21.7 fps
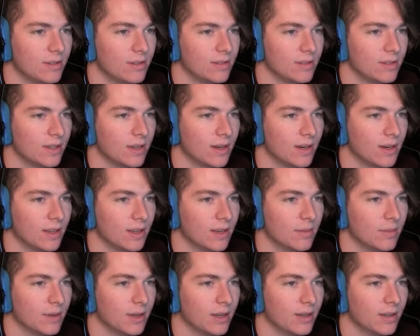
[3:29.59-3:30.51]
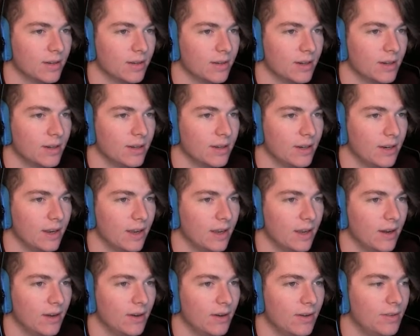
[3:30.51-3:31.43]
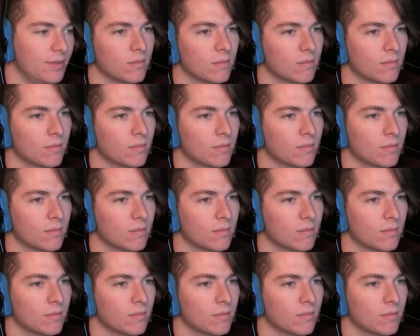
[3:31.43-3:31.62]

It's not going to come together right now.